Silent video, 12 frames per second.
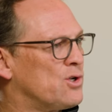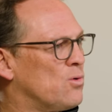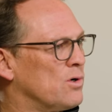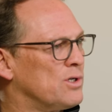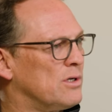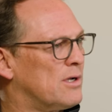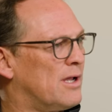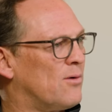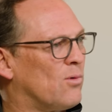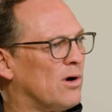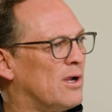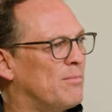Georgia? Can it
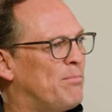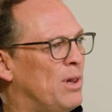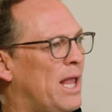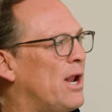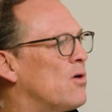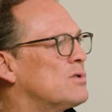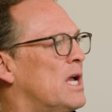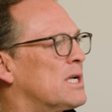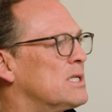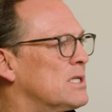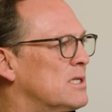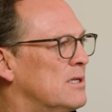work in Plano,
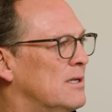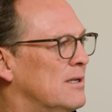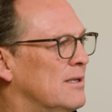Texas?